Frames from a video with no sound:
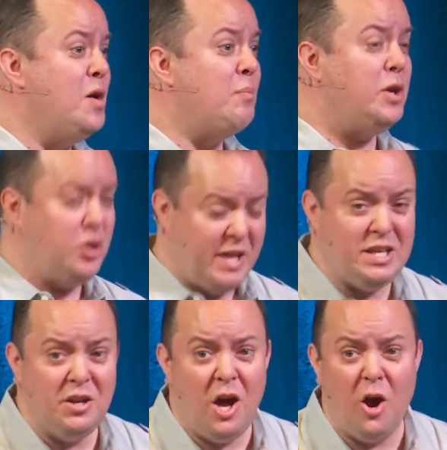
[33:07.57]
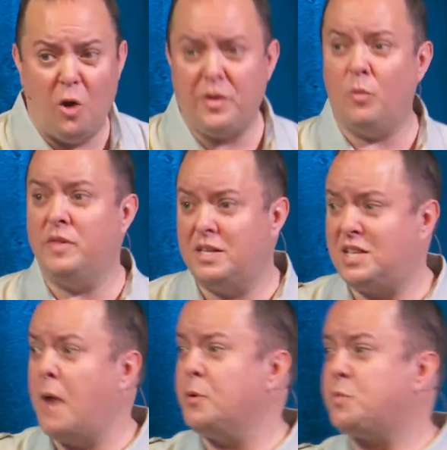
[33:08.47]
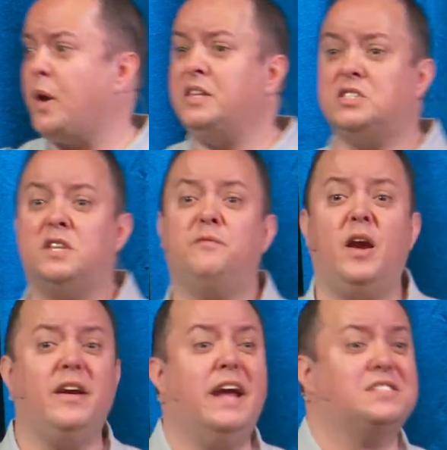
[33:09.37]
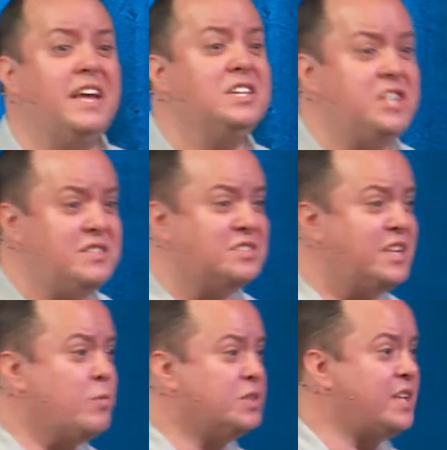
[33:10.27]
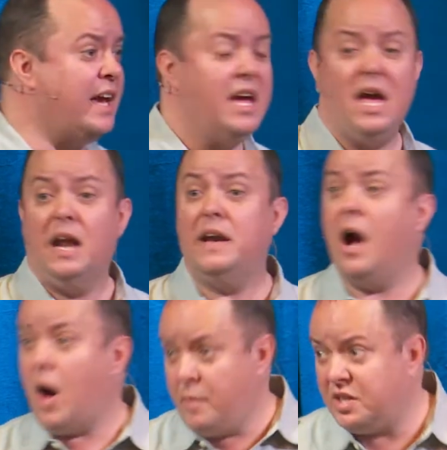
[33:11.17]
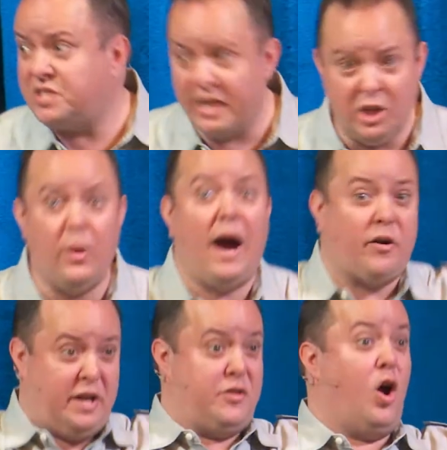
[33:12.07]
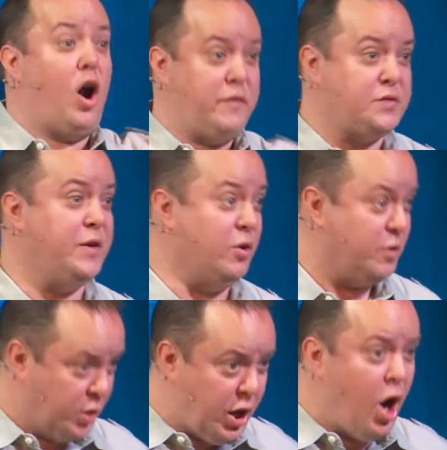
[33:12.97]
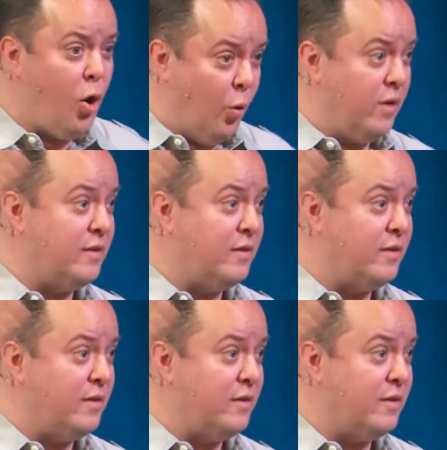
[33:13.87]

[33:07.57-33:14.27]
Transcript: But you need to know that when the disciples prayed this, the very next thing Jesus did was say, now I'm going to send you out into the harvest field. Go.